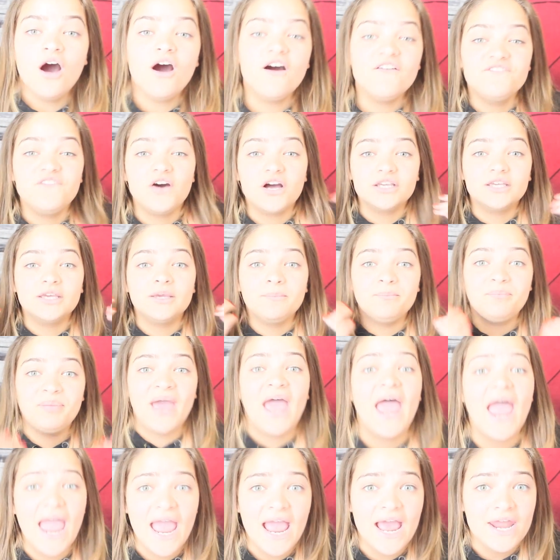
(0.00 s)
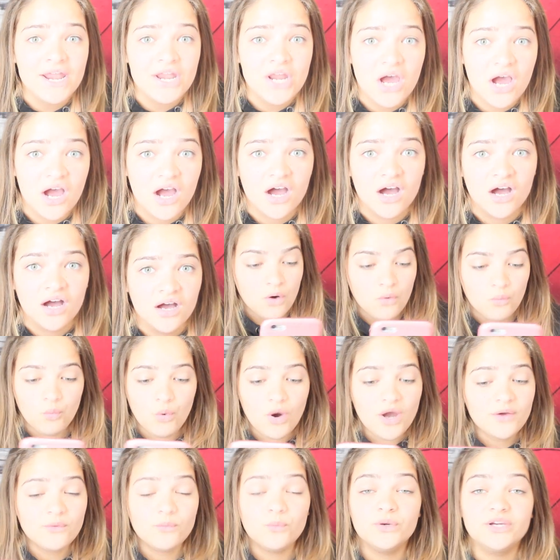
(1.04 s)
A fucking panda!
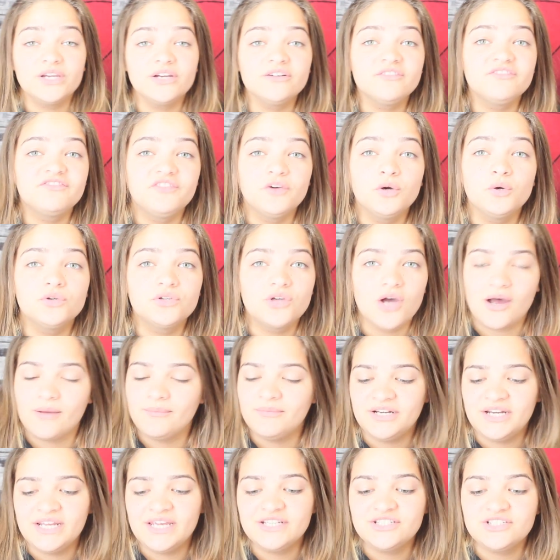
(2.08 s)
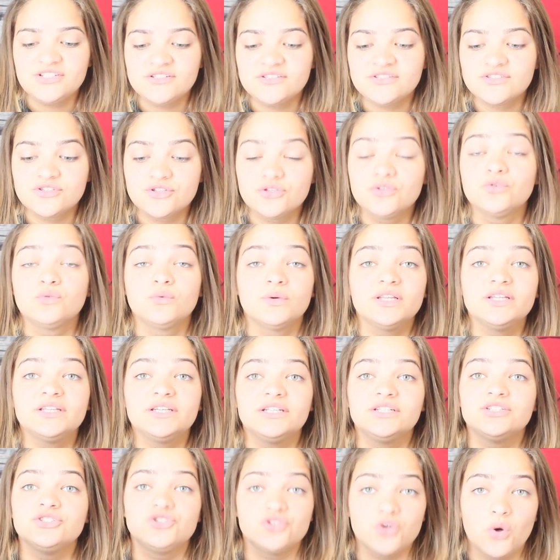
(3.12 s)
What combinations do you
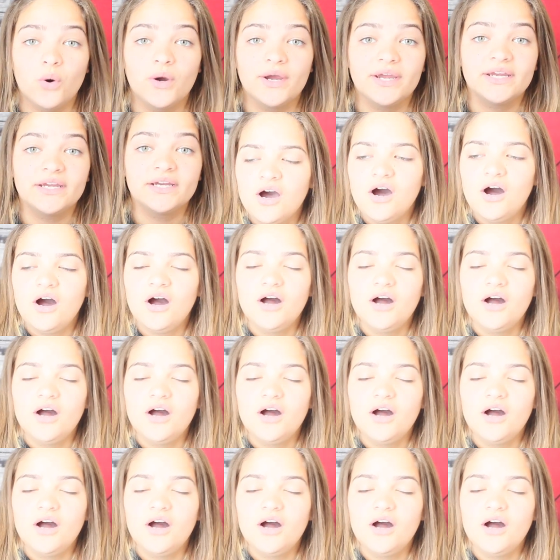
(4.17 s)
really enjoy?